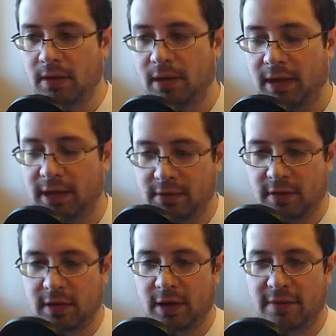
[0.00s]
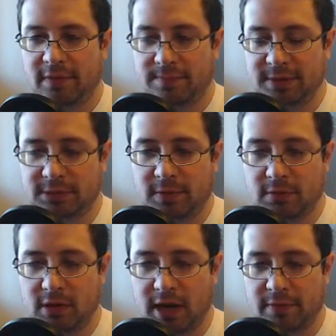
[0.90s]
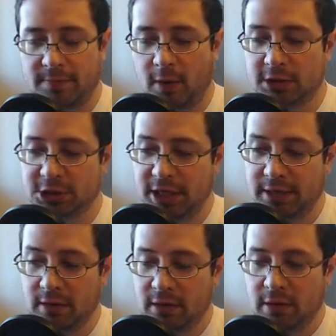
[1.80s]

And you have the bishop outside of the pawn chain,